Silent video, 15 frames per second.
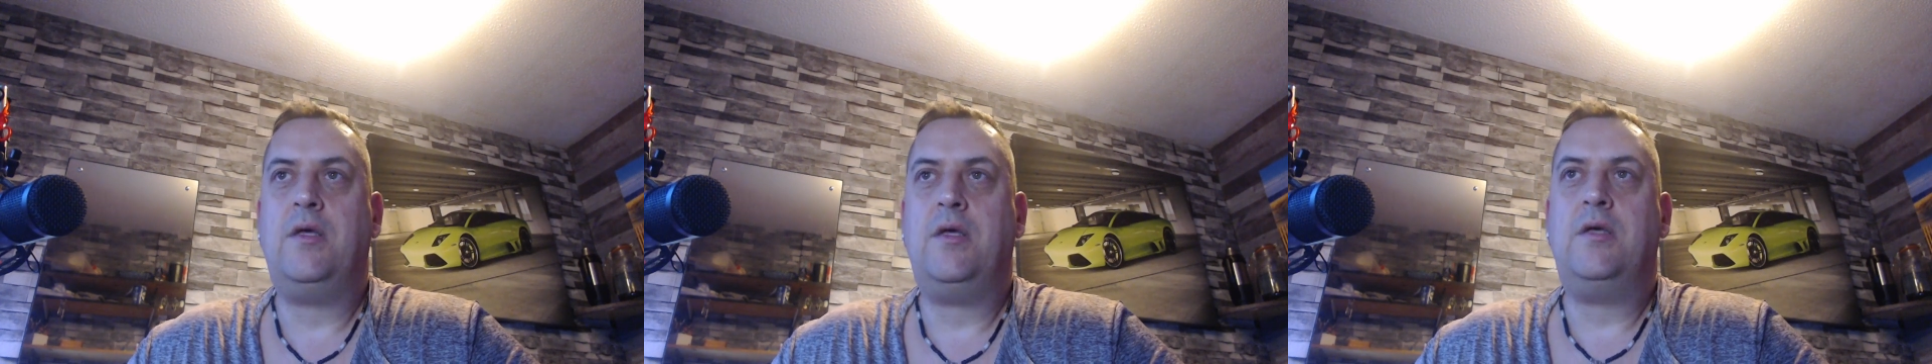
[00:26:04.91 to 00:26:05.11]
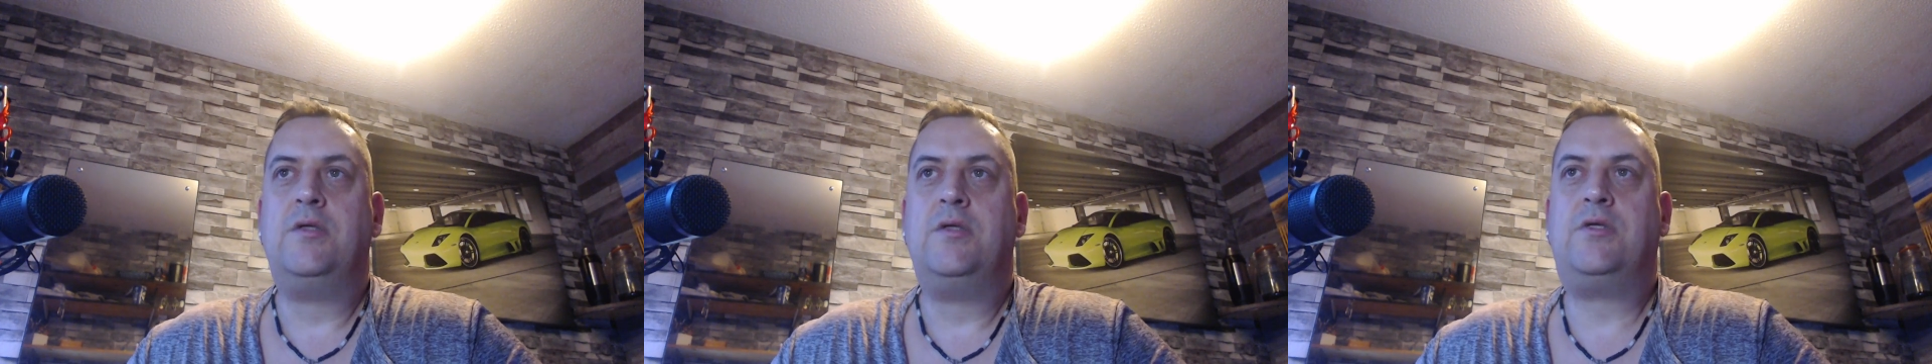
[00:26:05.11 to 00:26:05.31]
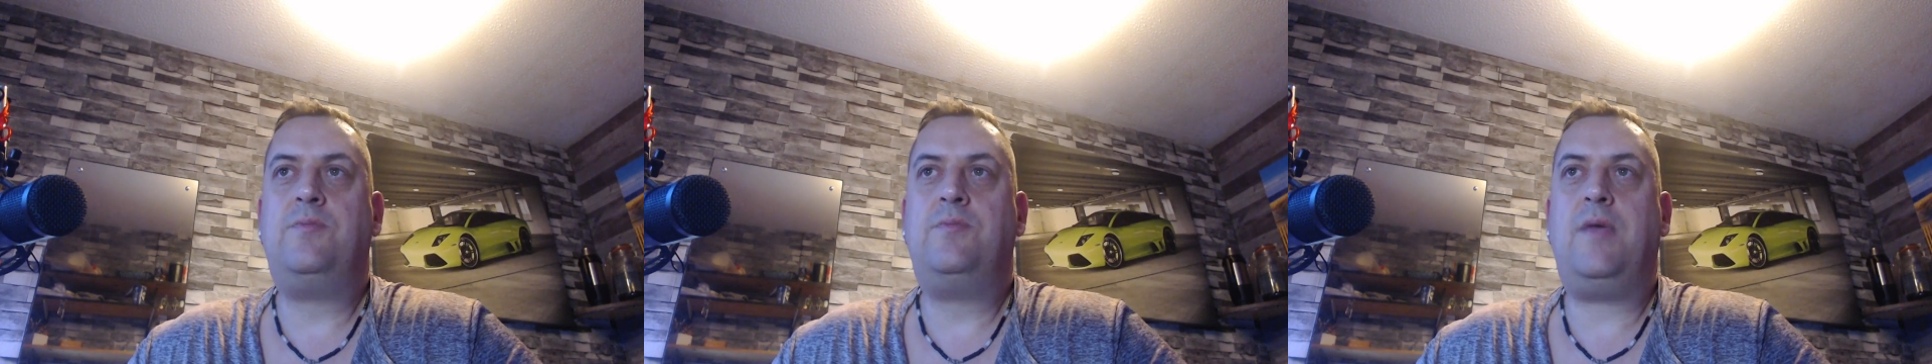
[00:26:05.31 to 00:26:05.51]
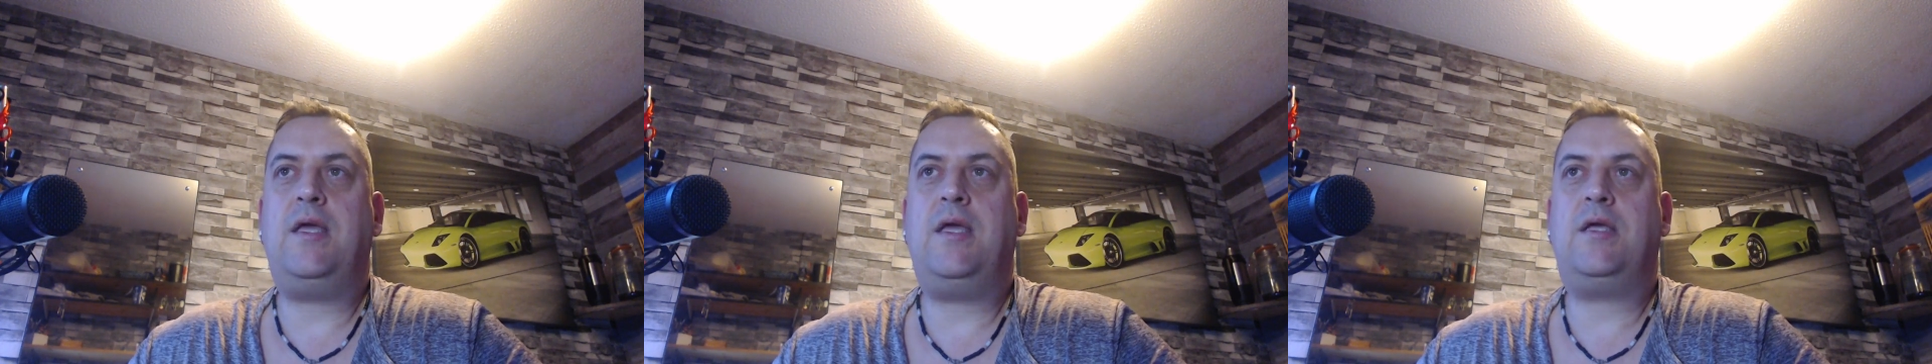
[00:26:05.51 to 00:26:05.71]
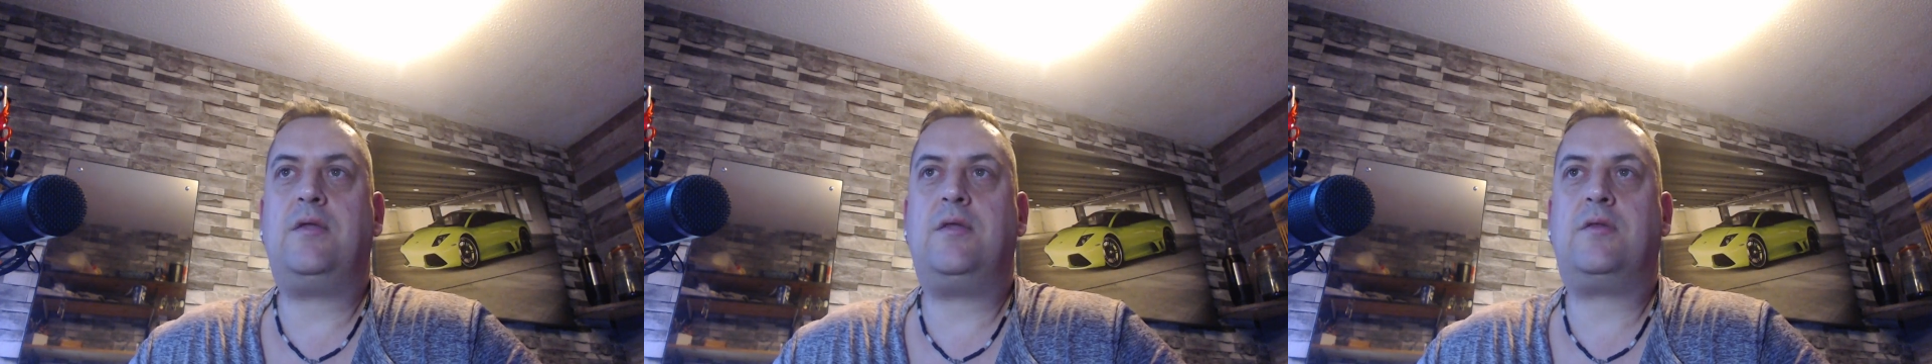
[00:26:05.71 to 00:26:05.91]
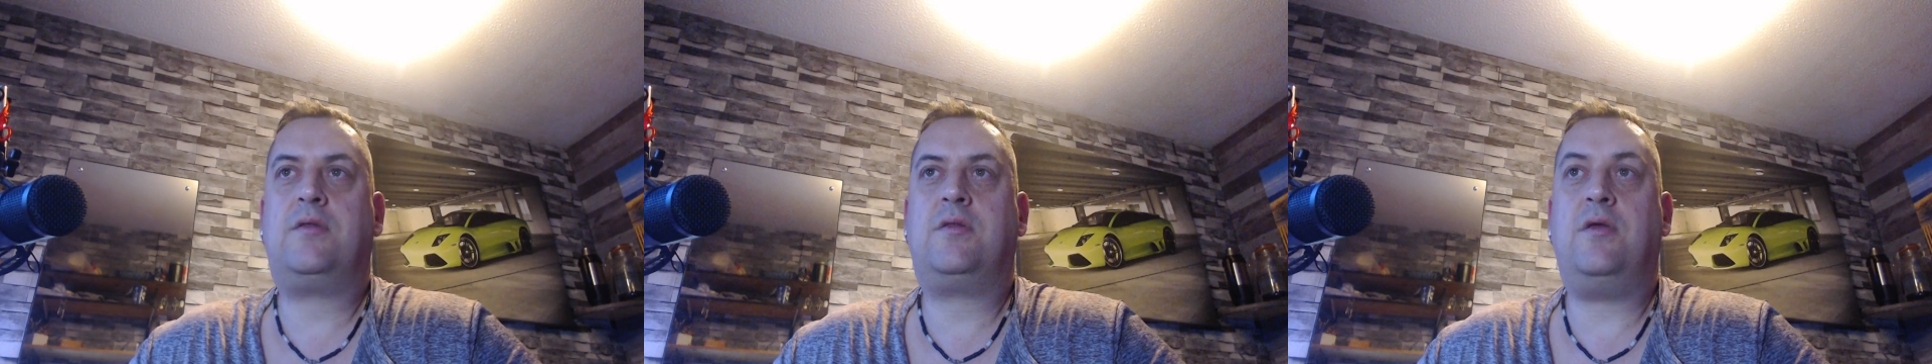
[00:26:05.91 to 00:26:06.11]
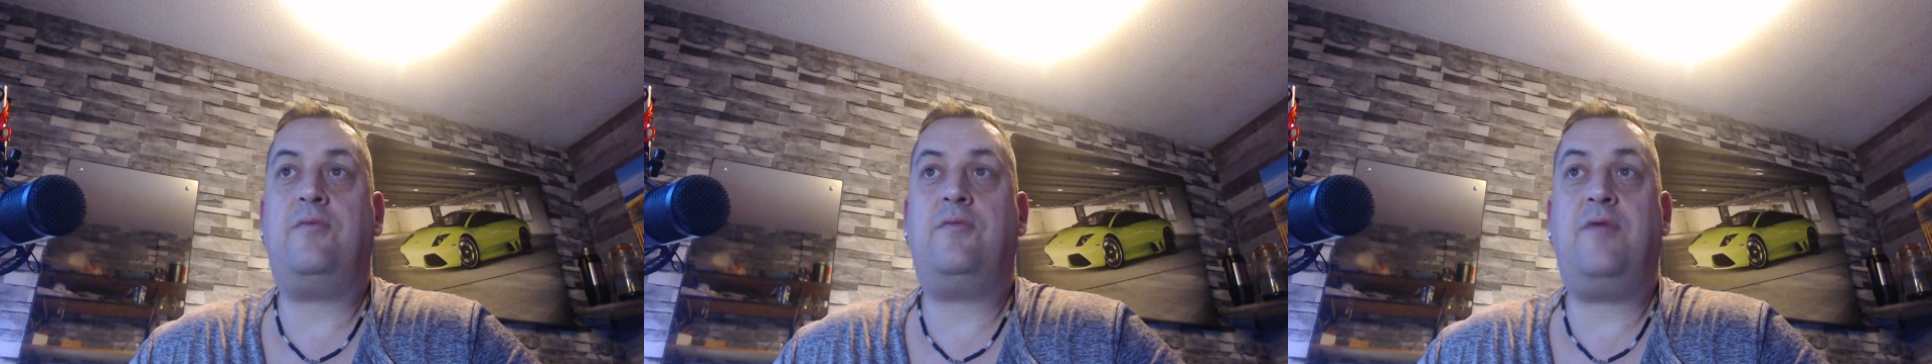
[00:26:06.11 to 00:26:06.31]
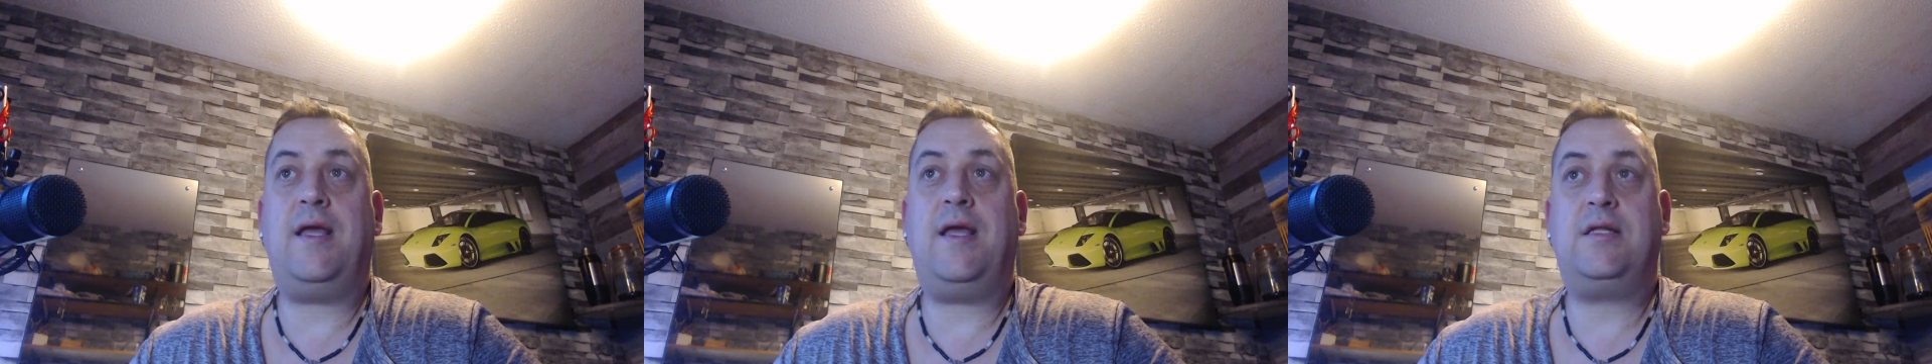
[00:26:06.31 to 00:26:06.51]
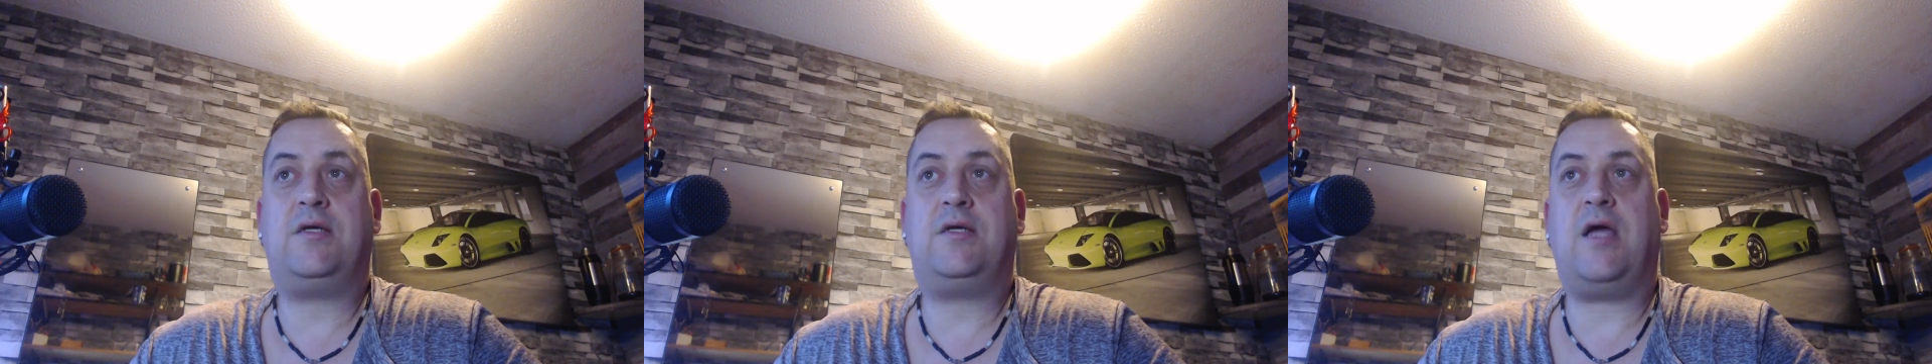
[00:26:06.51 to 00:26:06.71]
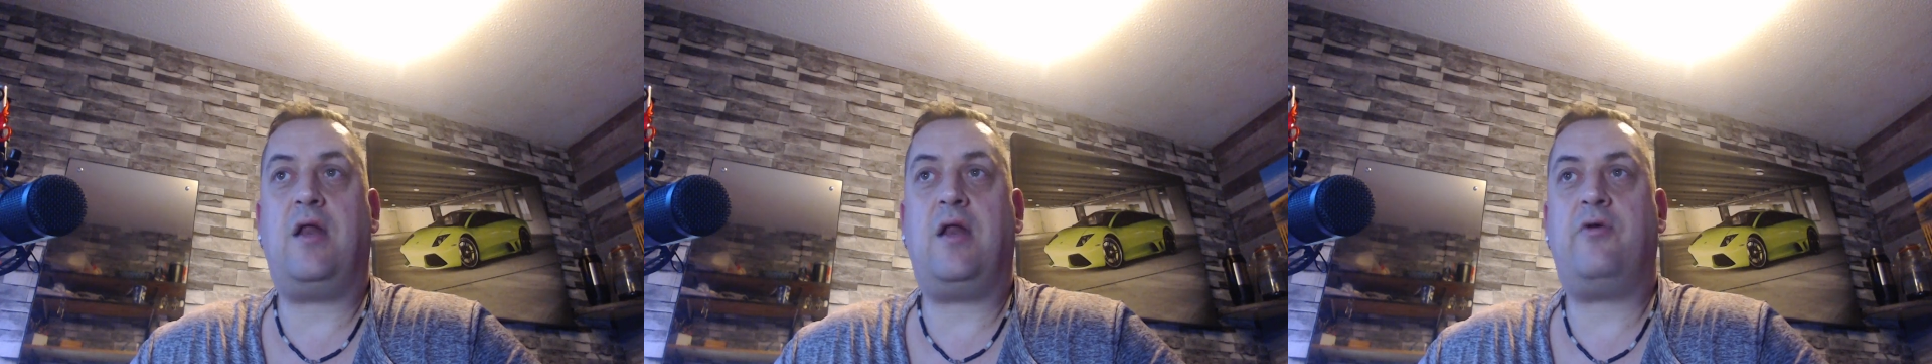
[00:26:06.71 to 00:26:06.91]
To make the red
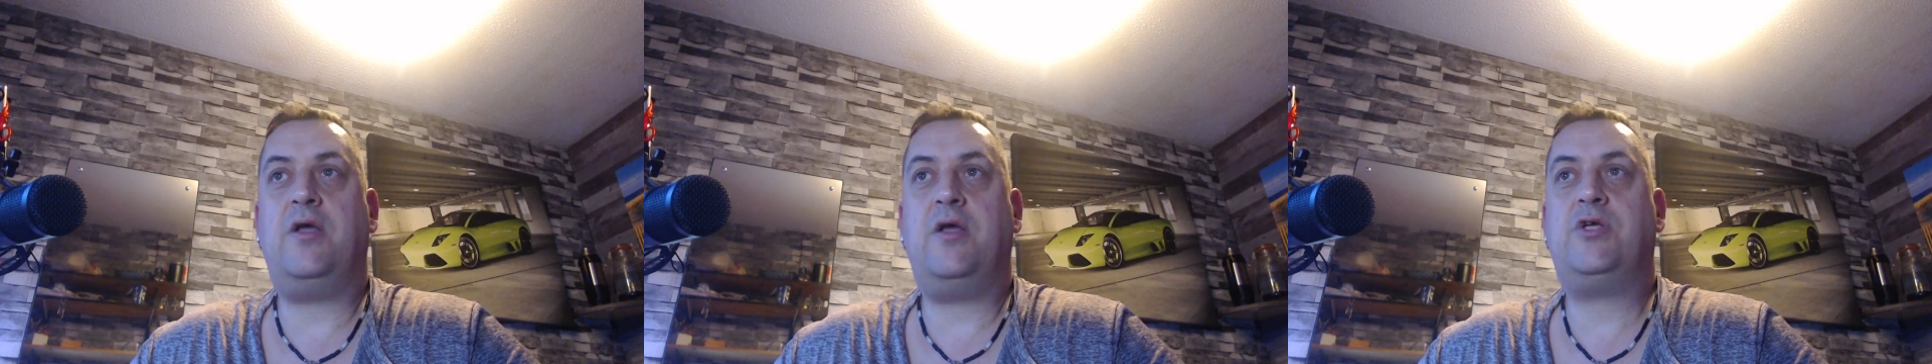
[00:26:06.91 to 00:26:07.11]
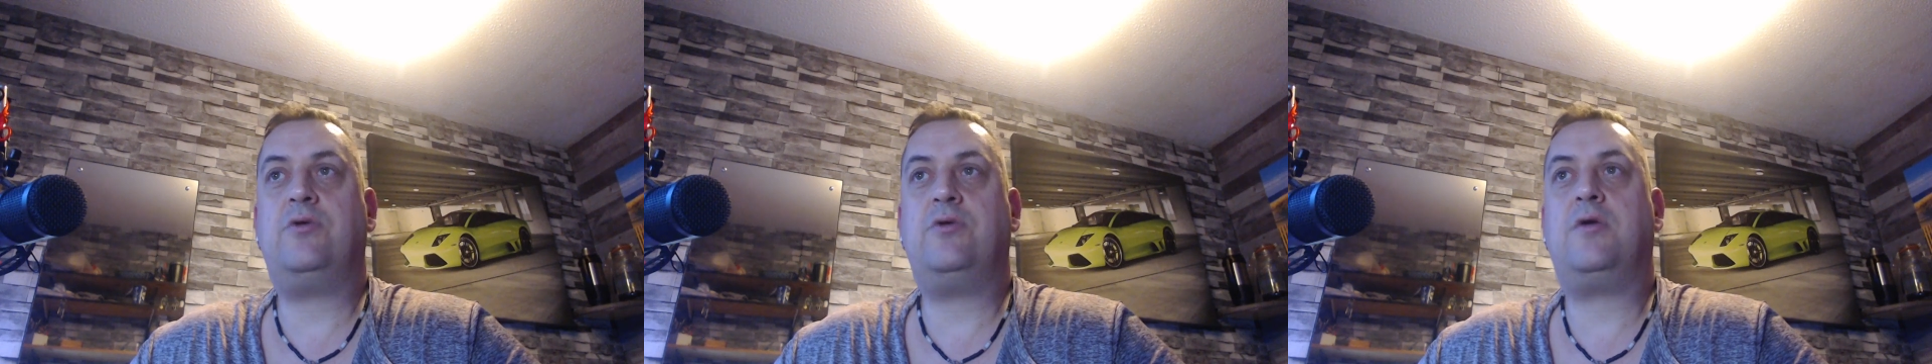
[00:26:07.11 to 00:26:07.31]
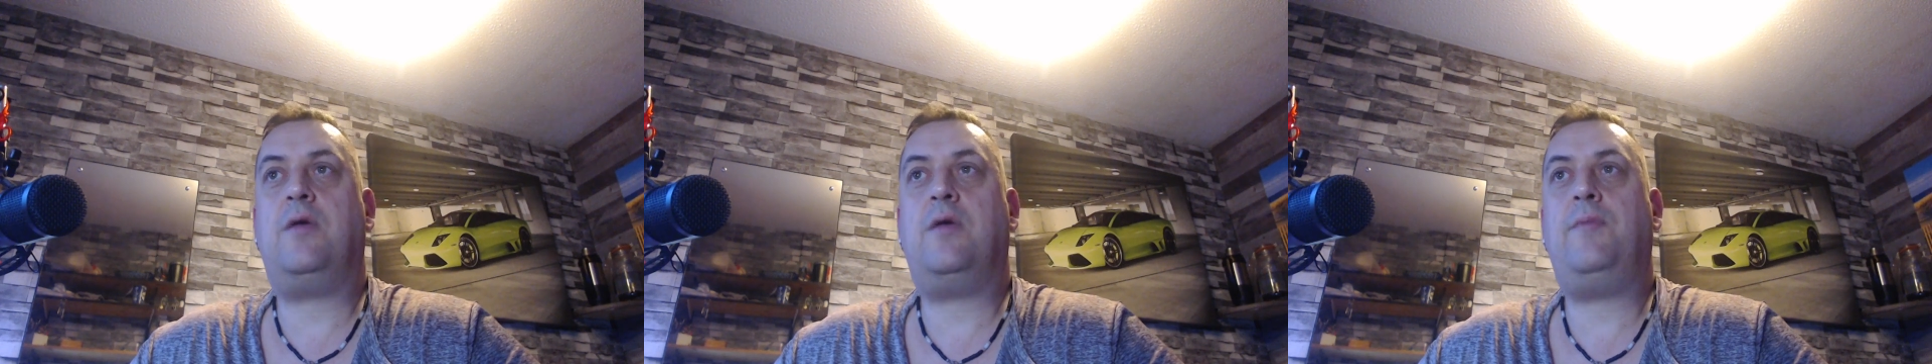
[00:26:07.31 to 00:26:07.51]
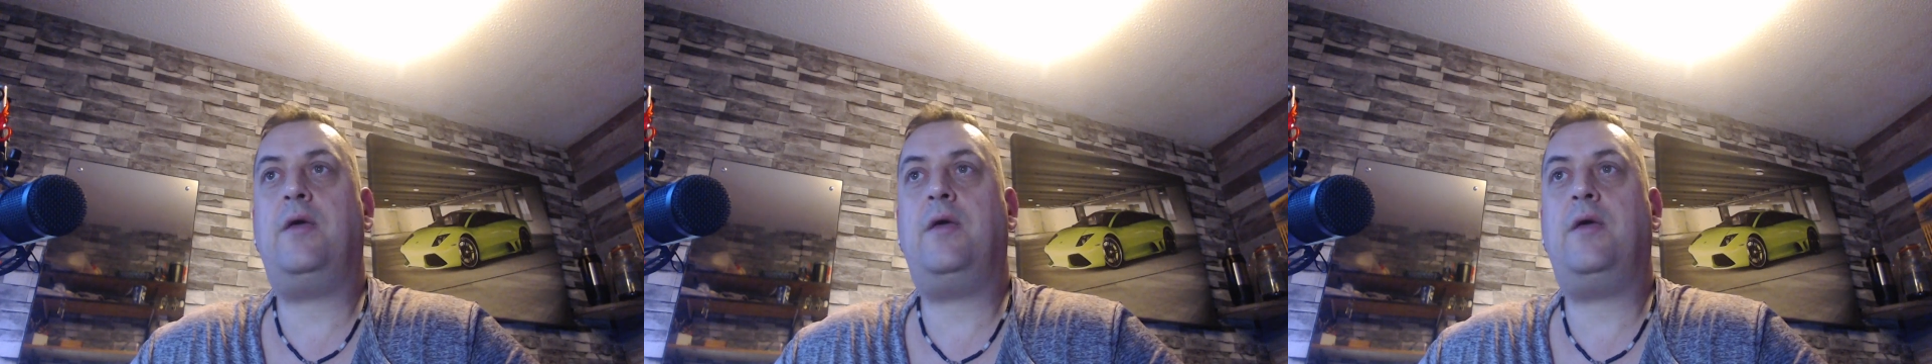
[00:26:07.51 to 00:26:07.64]
coloration come out,